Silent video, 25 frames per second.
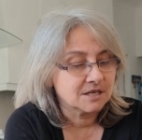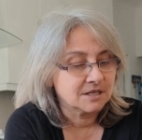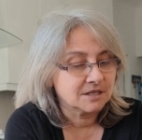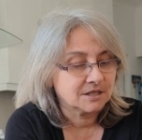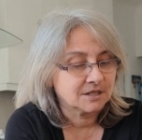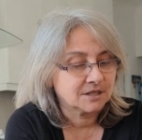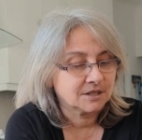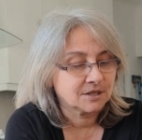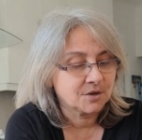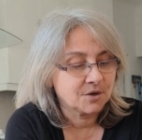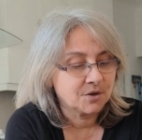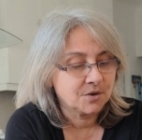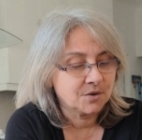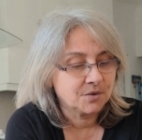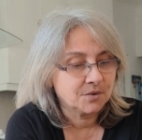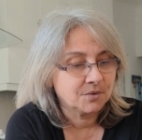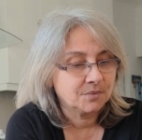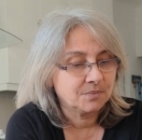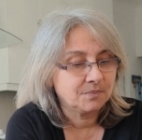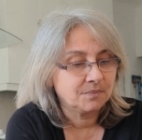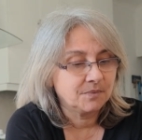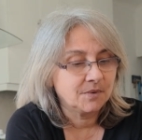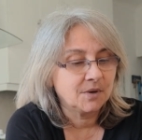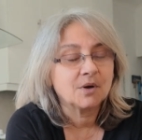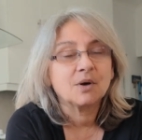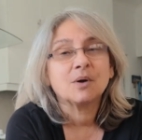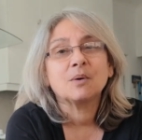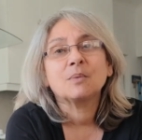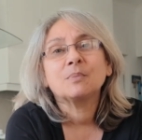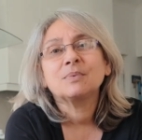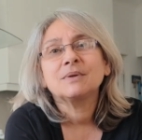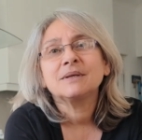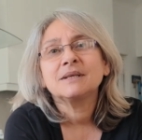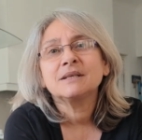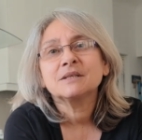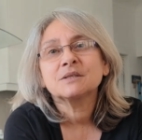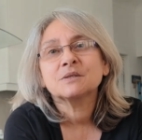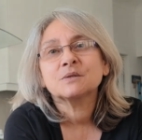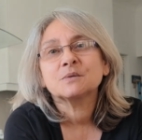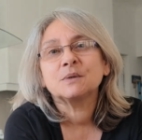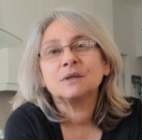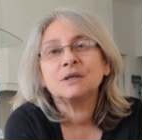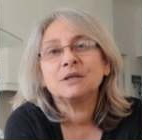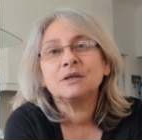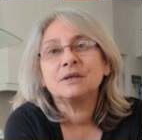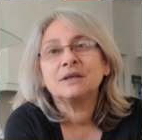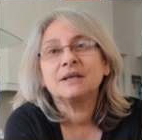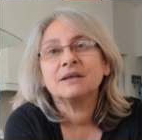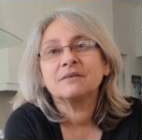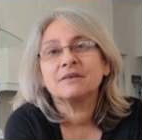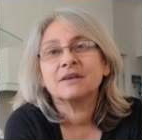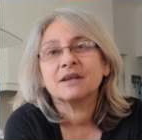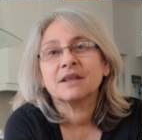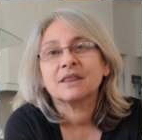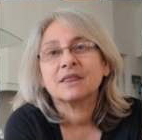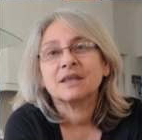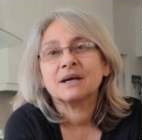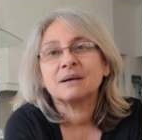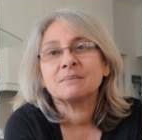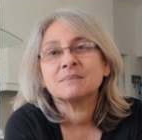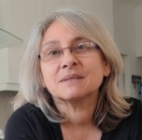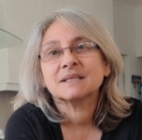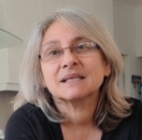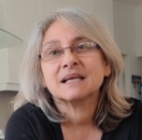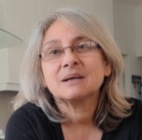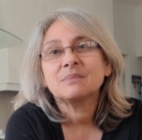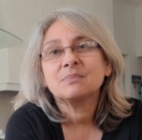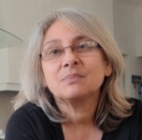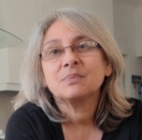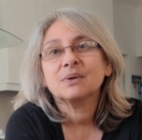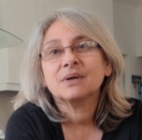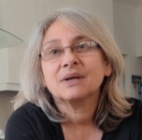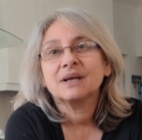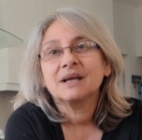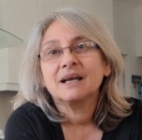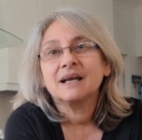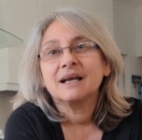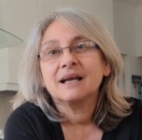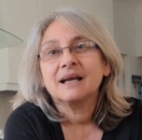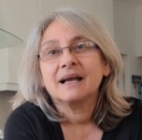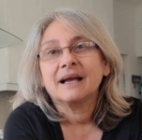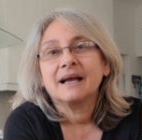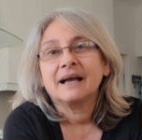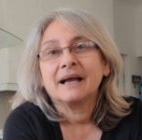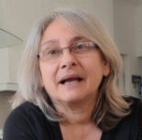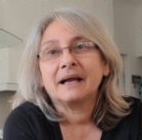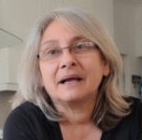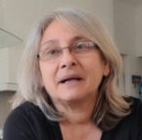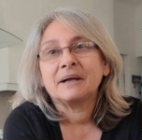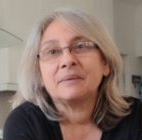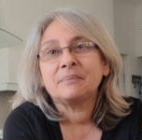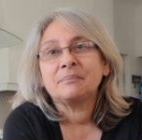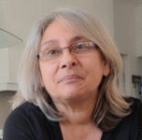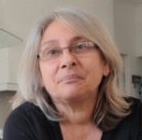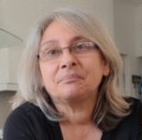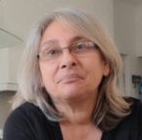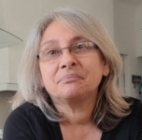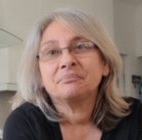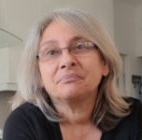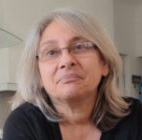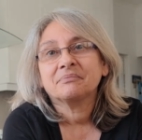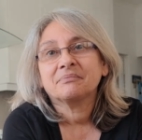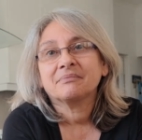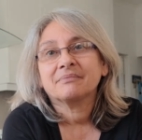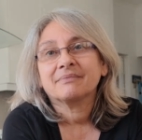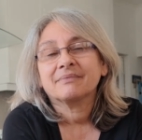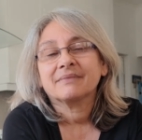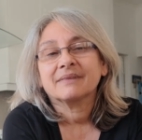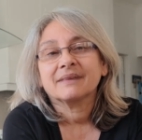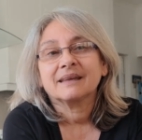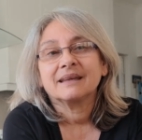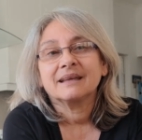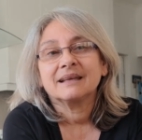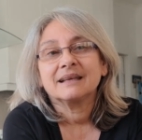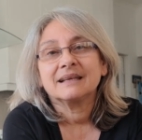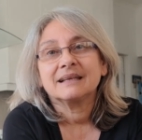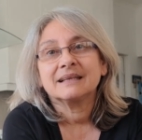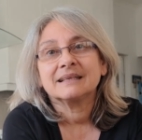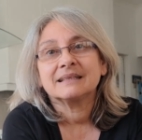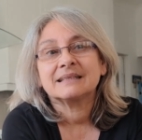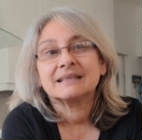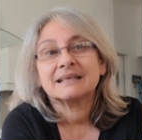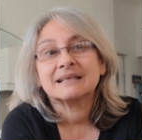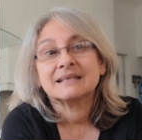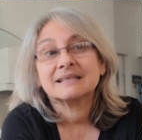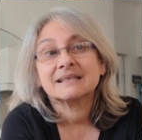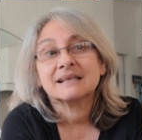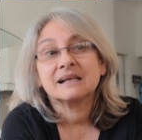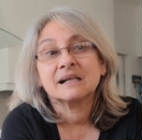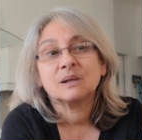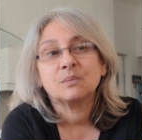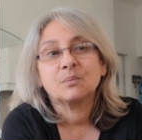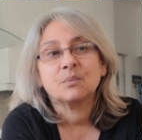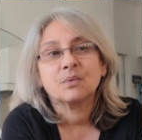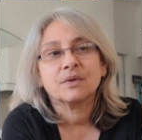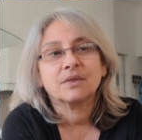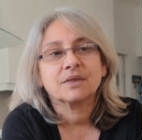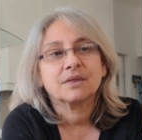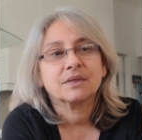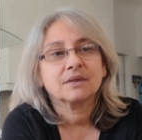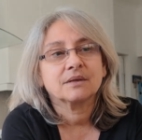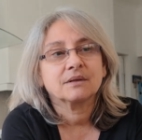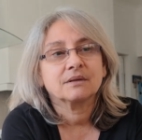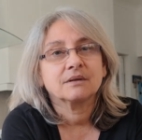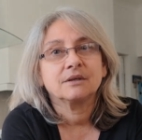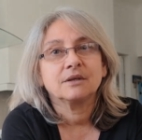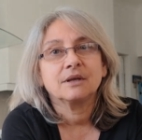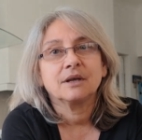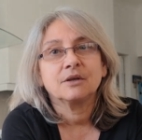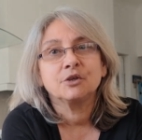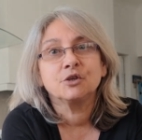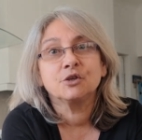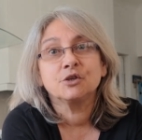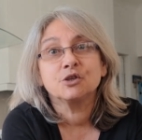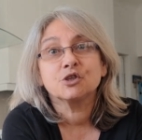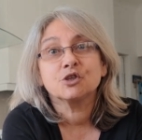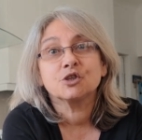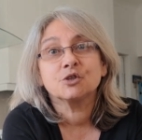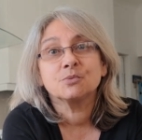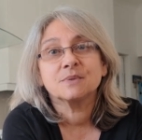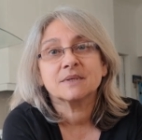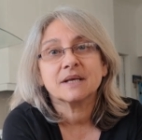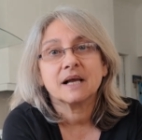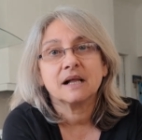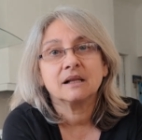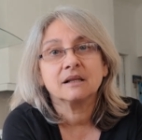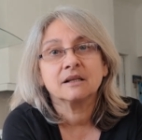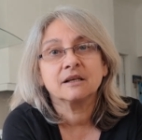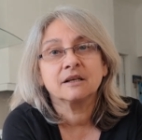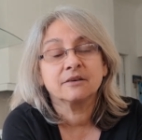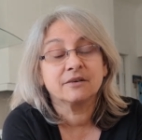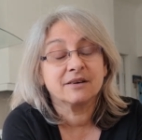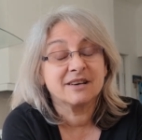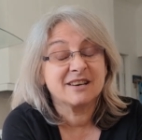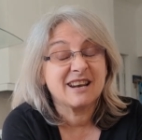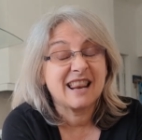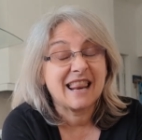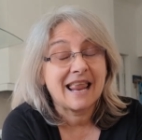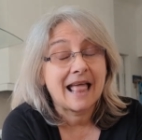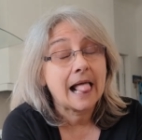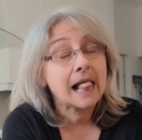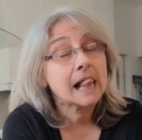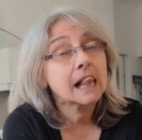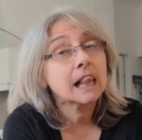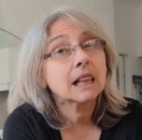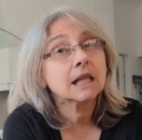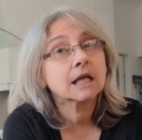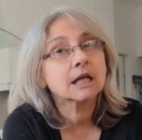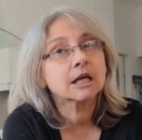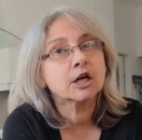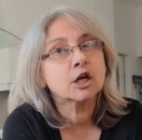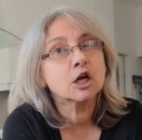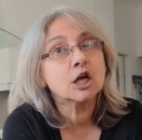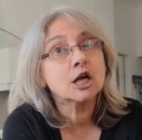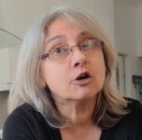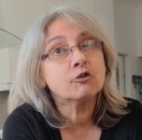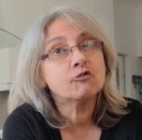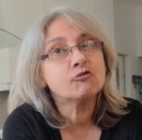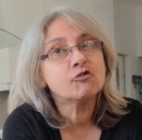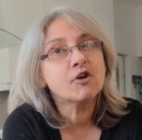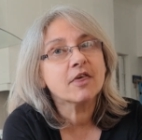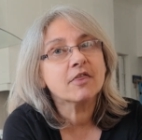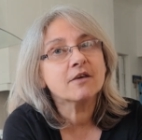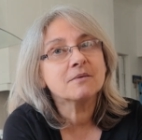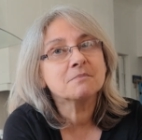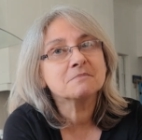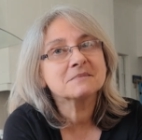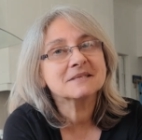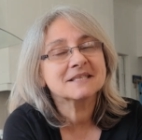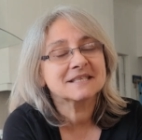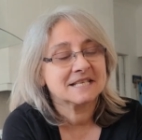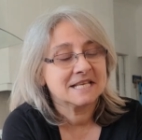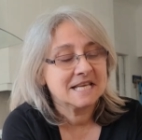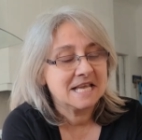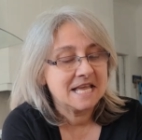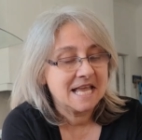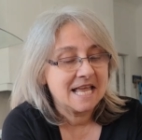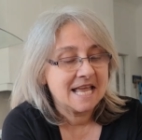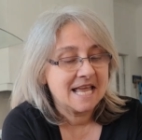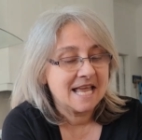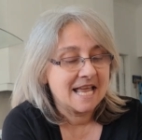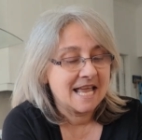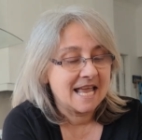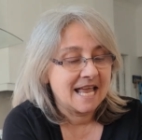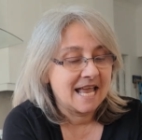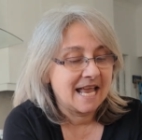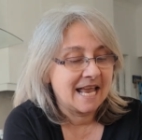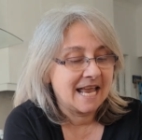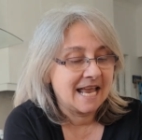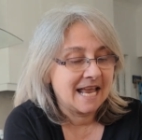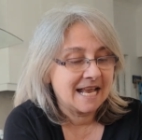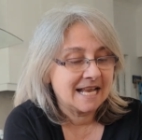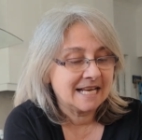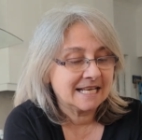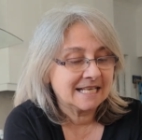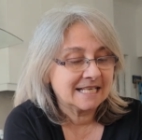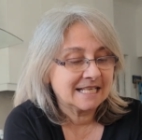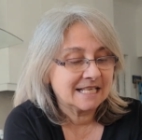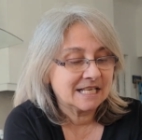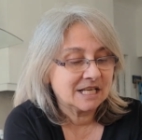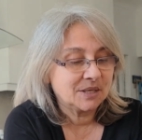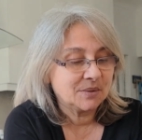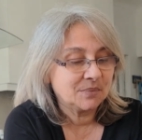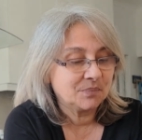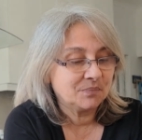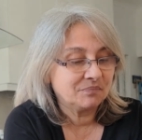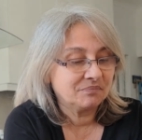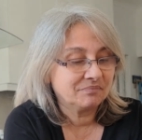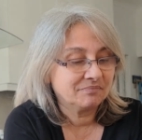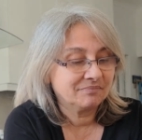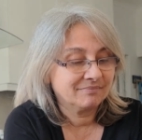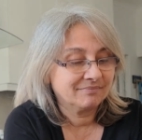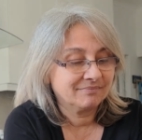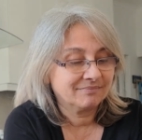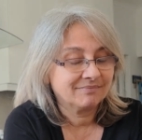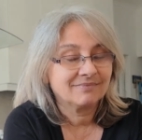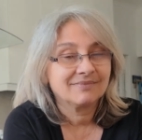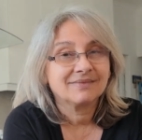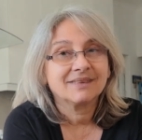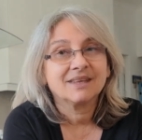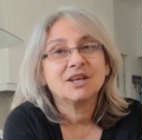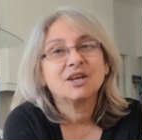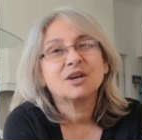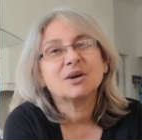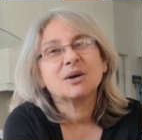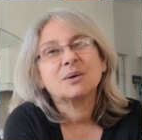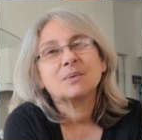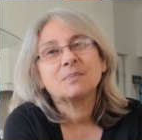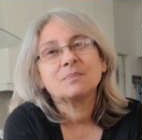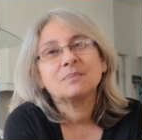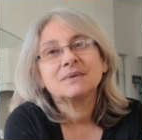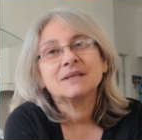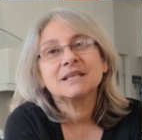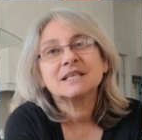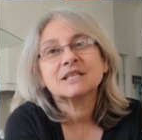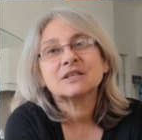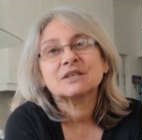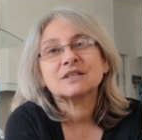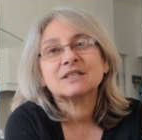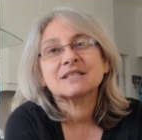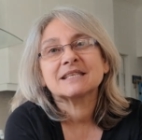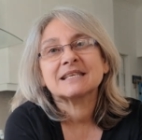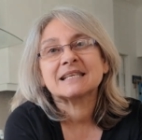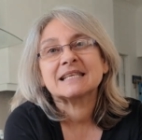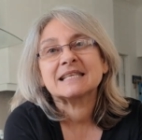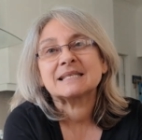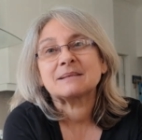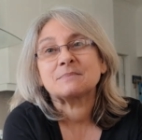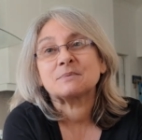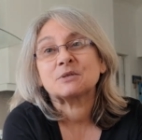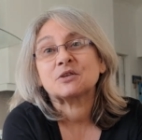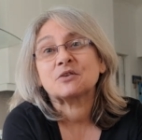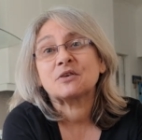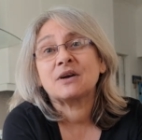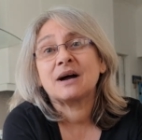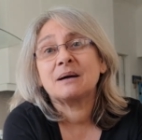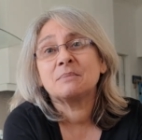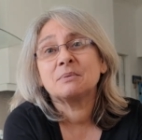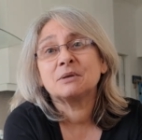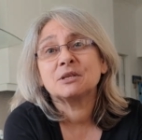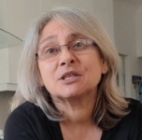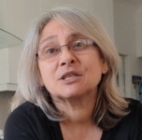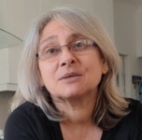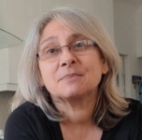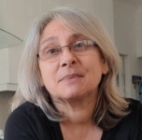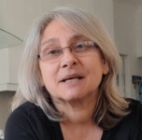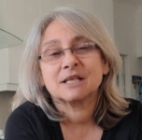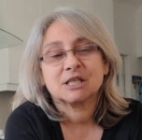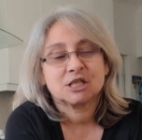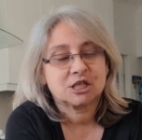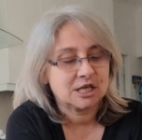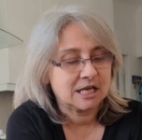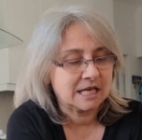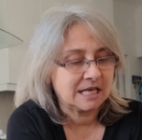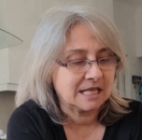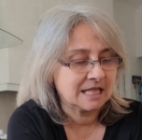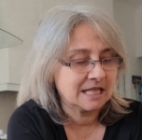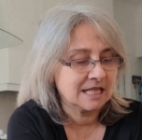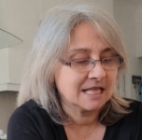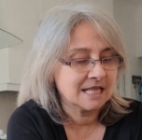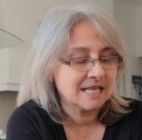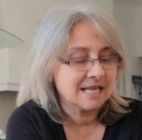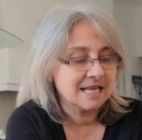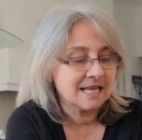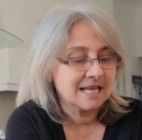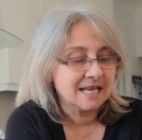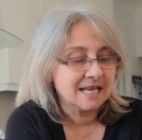So yeah, please will you give it a thumbs up. It does help with YouTube's algorithms, and yeah, please consider subscribing to my channel.